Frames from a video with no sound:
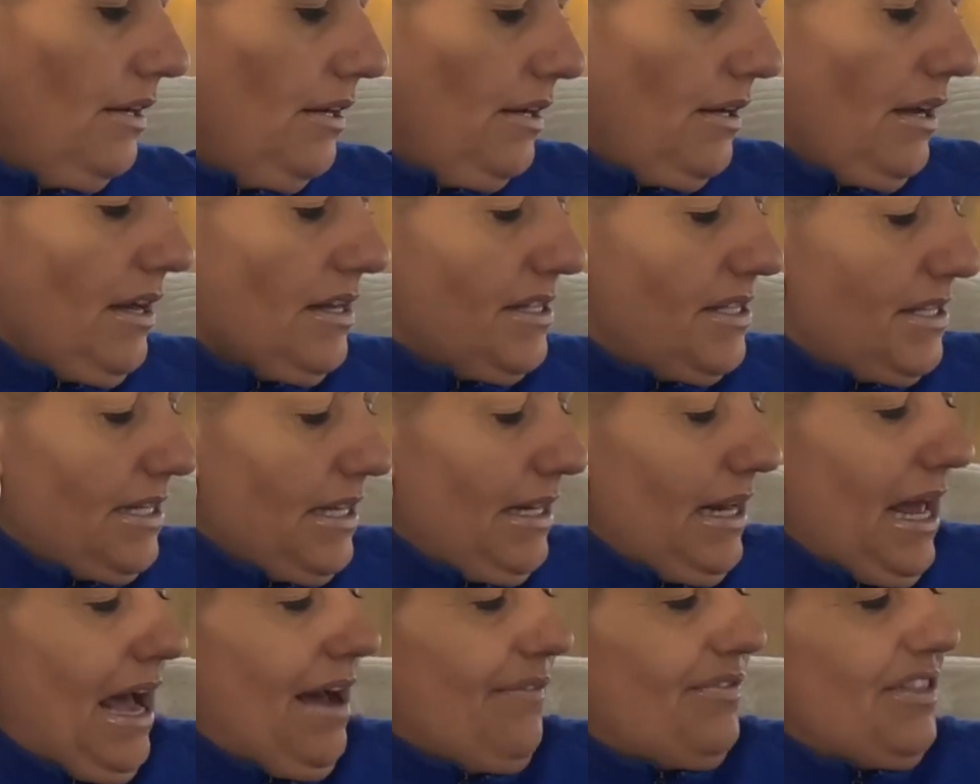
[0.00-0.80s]
I
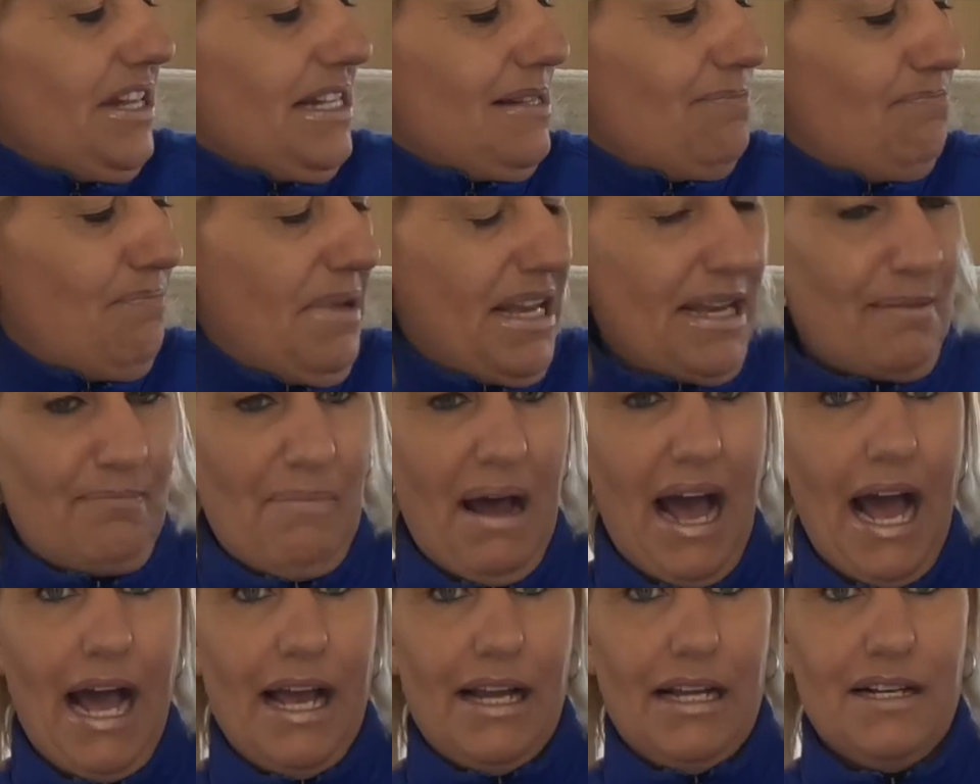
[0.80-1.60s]
still have this big
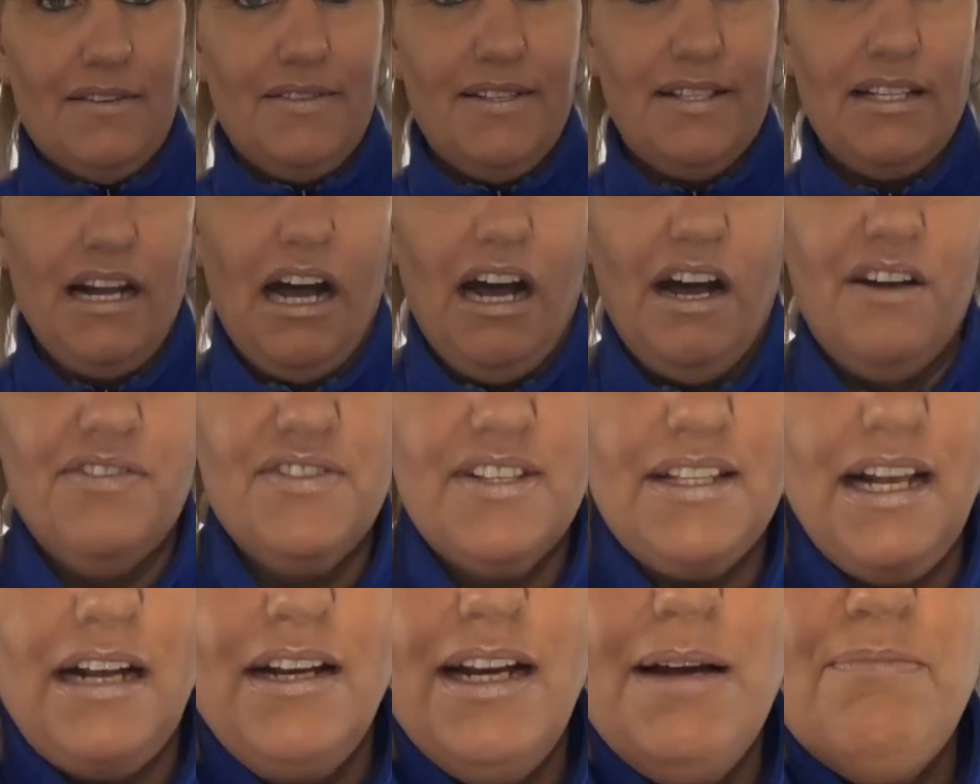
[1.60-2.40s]
bag of stuff.
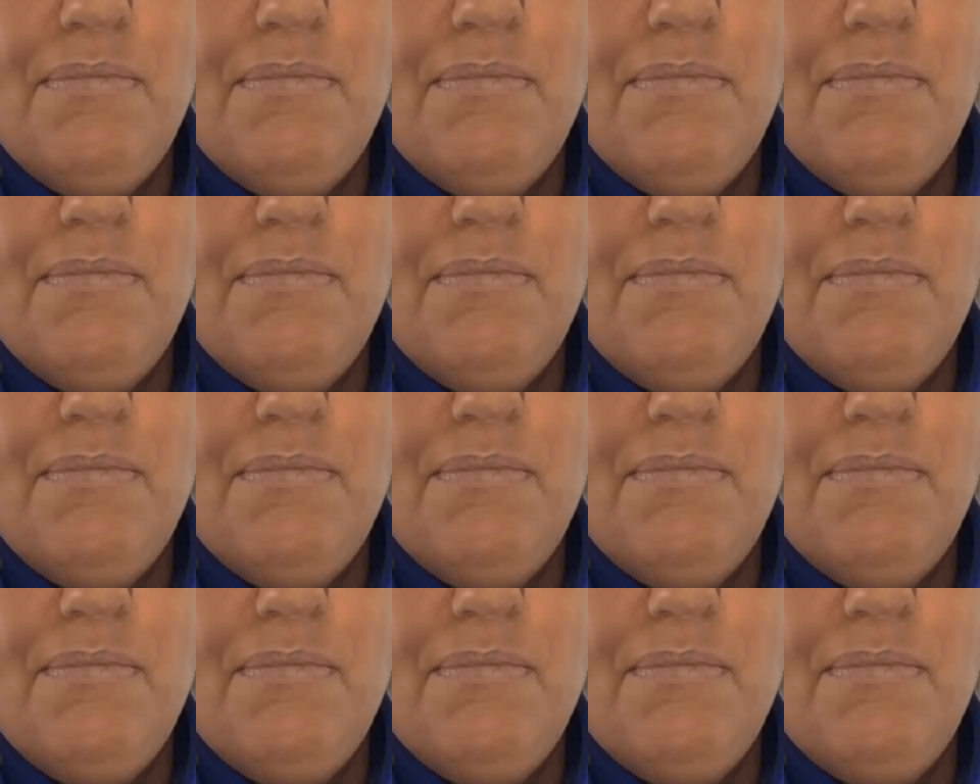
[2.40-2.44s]
So let